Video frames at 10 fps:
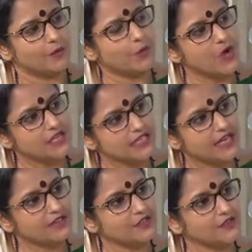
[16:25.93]
what
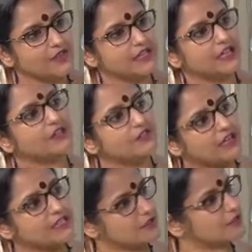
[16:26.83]
kind of like
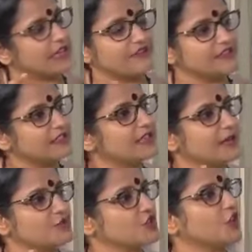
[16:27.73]
advance definitely
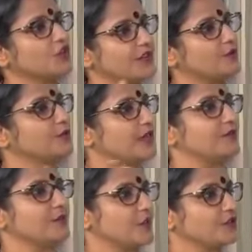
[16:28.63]
i'm sure there would have
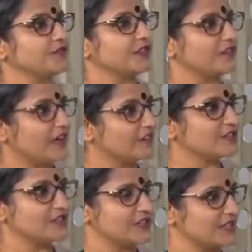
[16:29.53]
been a lot of
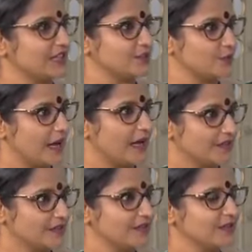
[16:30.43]
advantages that you had
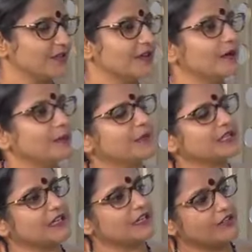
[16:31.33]
but
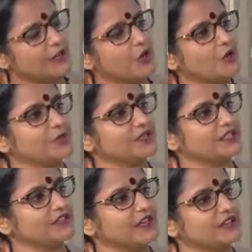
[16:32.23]
uh, along with the
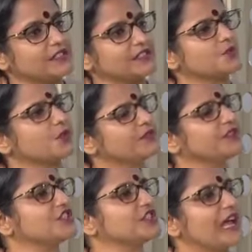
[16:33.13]
advantages what were
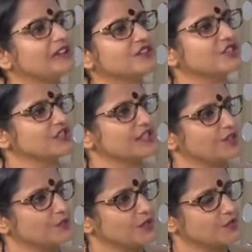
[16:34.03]
the challenges that
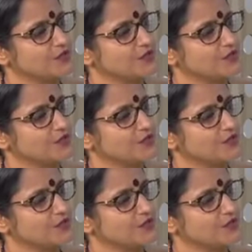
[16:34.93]
you had to